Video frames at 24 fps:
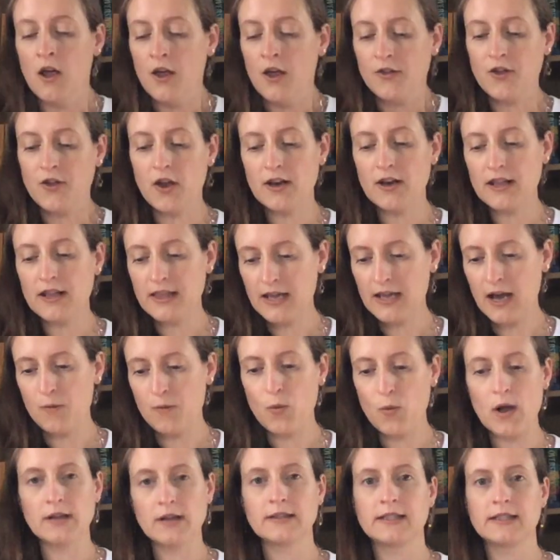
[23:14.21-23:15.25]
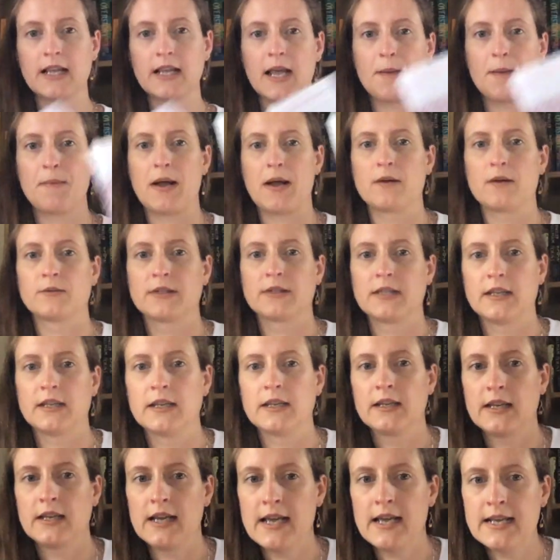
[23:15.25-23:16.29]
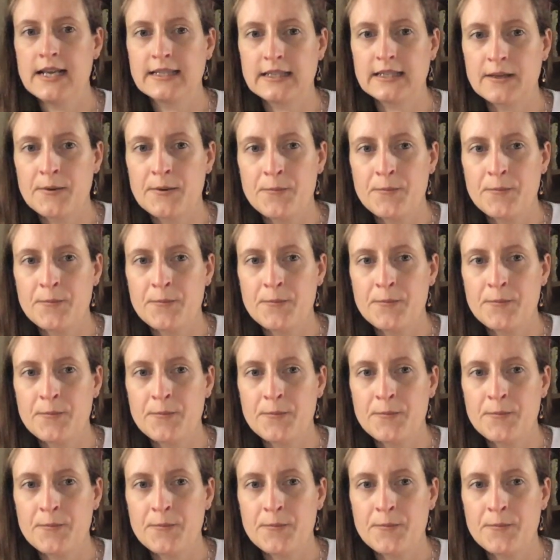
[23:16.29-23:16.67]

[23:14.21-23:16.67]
The only thing I will say about it is,